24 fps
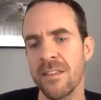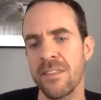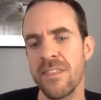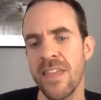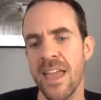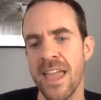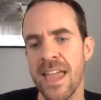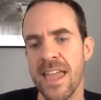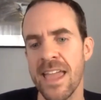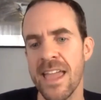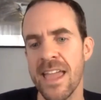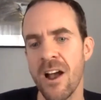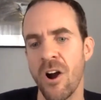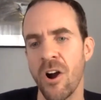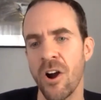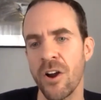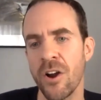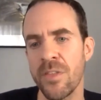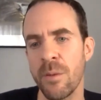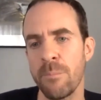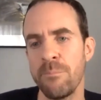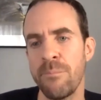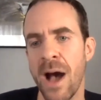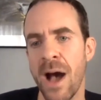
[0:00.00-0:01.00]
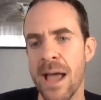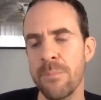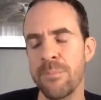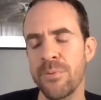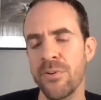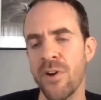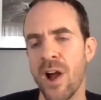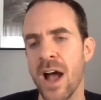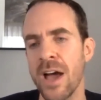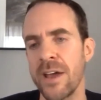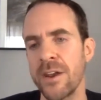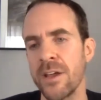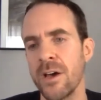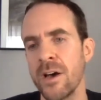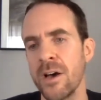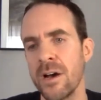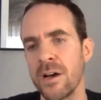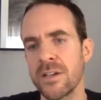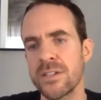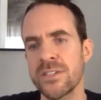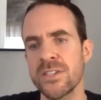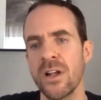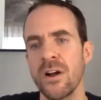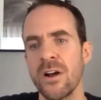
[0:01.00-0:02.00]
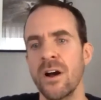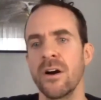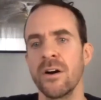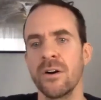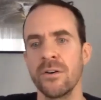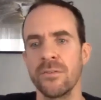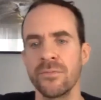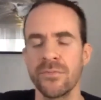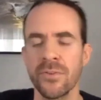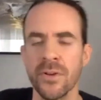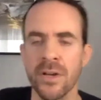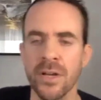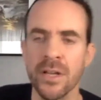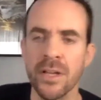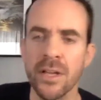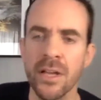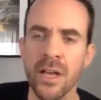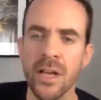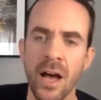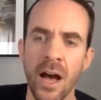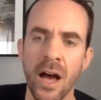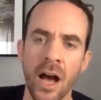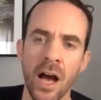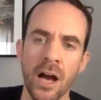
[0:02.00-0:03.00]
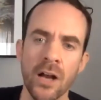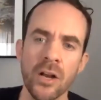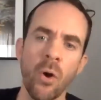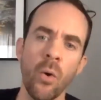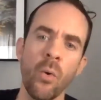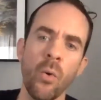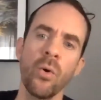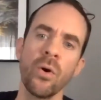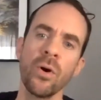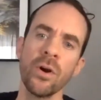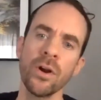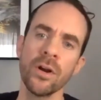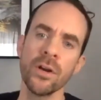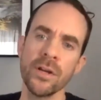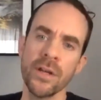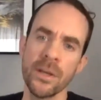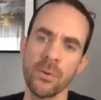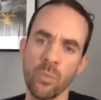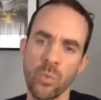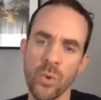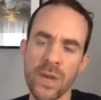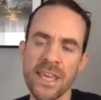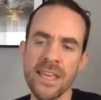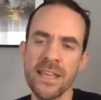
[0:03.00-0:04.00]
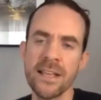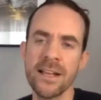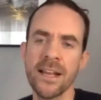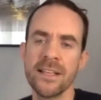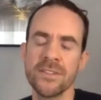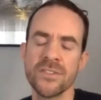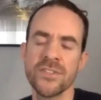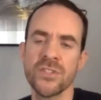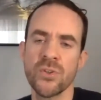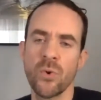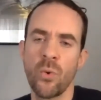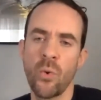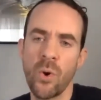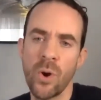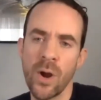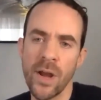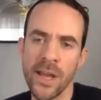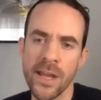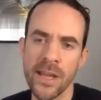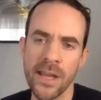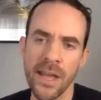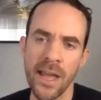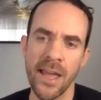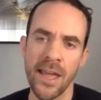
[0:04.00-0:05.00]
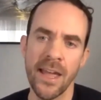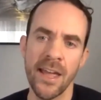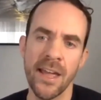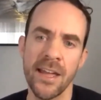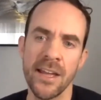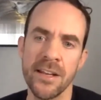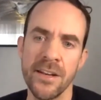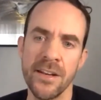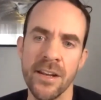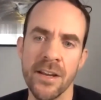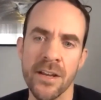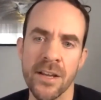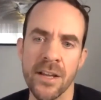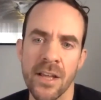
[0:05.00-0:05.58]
They are the byproducts of corn and wheat and soy, and